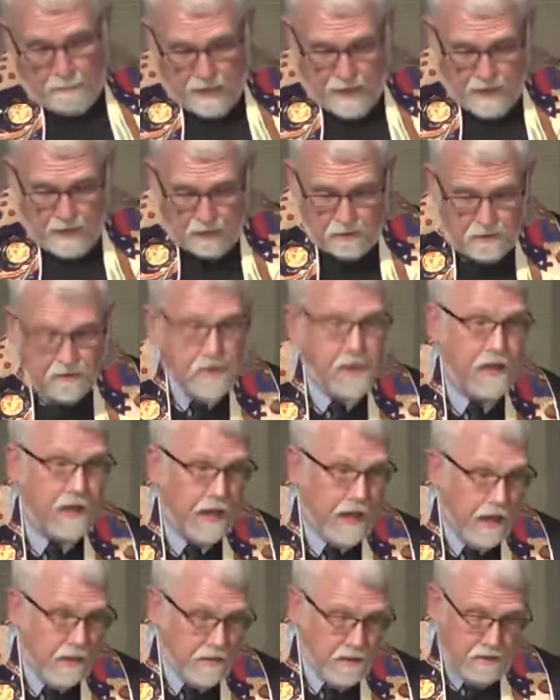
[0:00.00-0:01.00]
bound
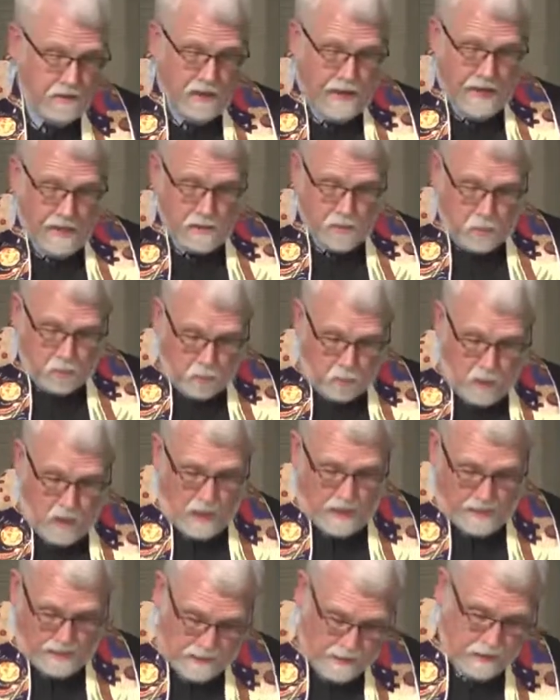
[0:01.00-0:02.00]
together as
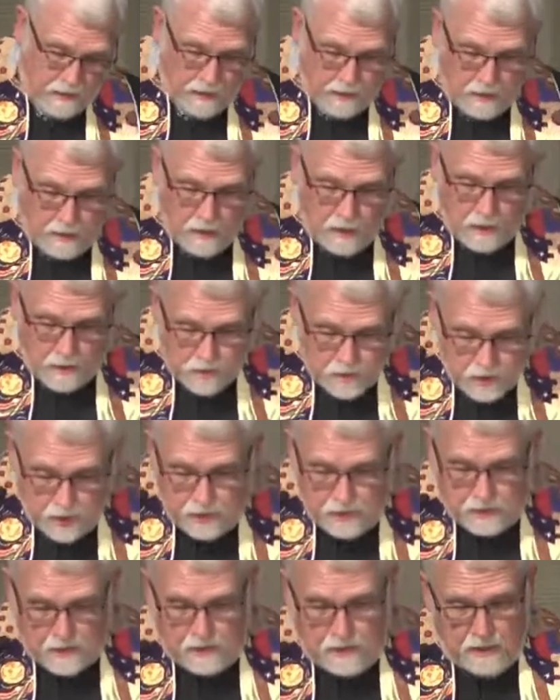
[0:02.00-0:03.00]
one,
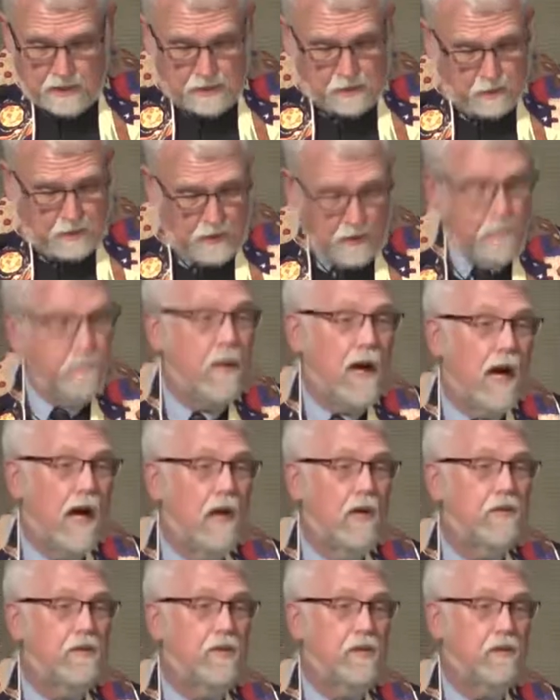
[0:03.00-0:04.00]
just as we are
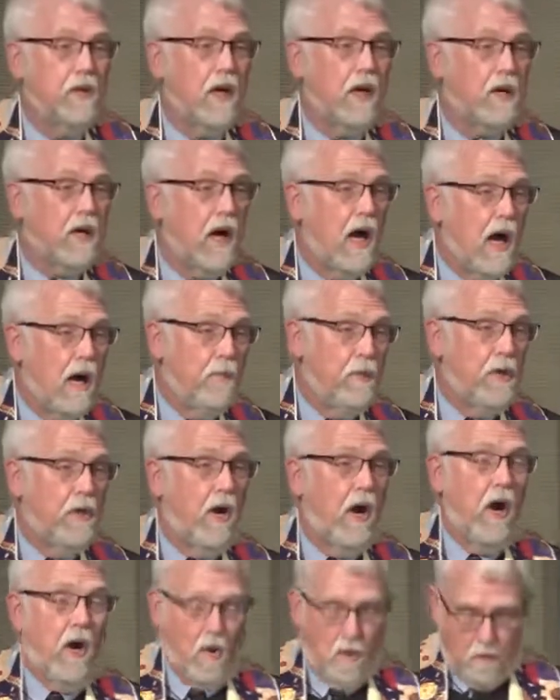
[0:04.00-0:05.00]
bound to our common
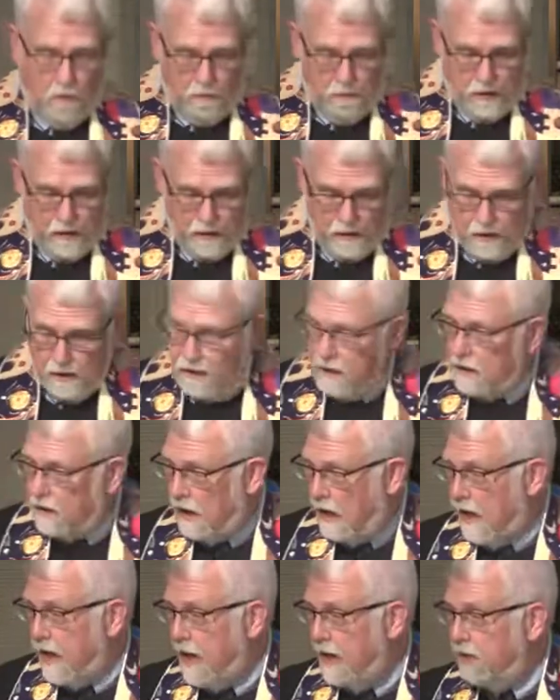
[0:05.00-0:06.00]
home,
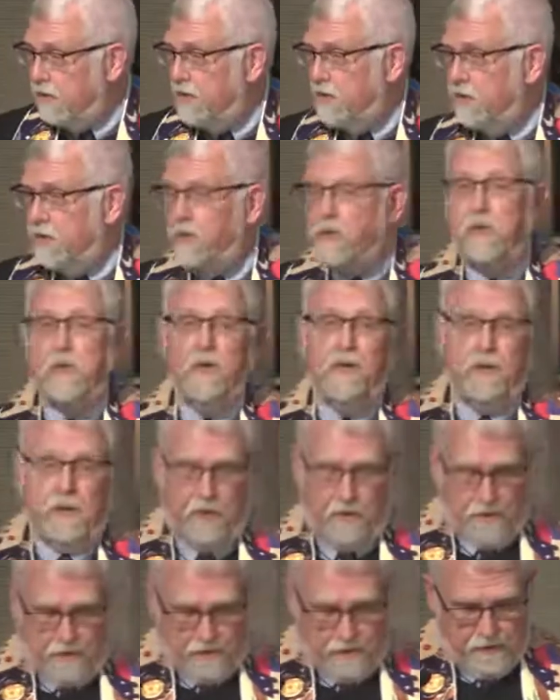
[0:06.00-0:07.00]
God's good
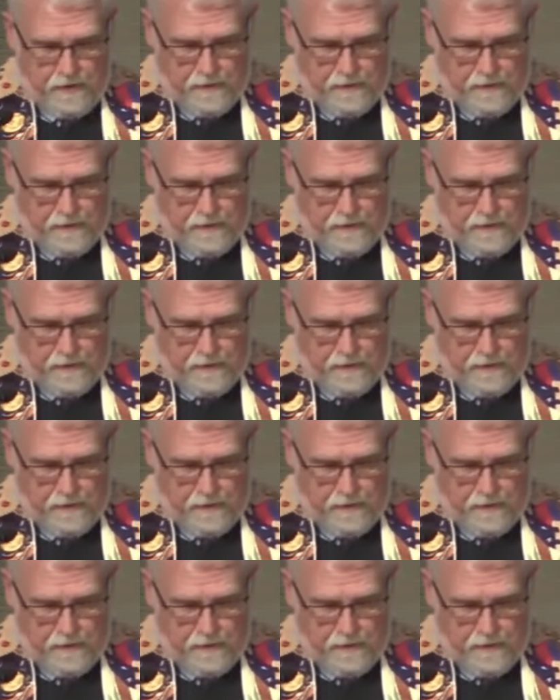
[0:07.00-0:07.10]
earth.